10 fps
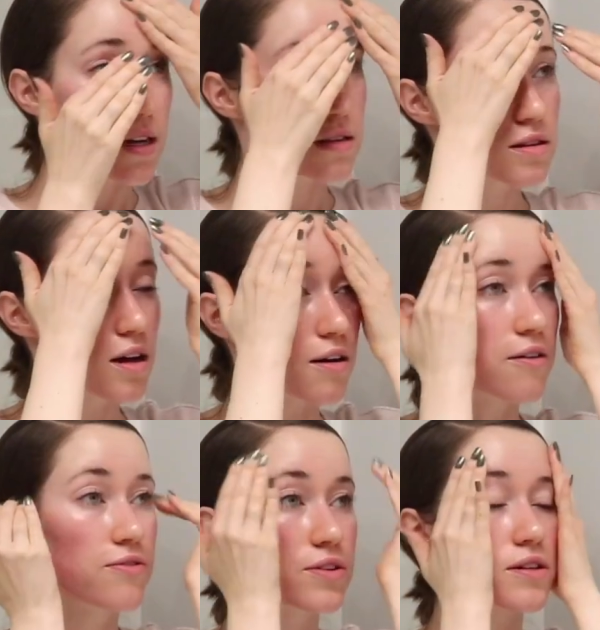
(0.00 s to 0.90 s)
I
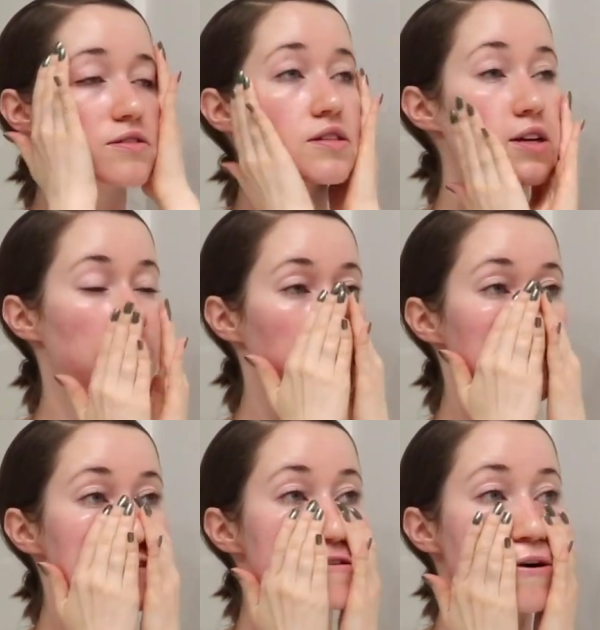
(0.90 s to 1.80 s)
love their
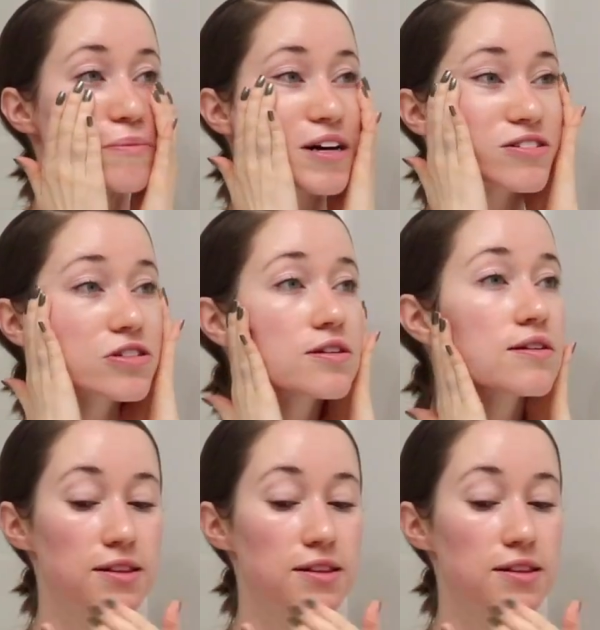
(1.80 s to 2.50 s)
skincare so much.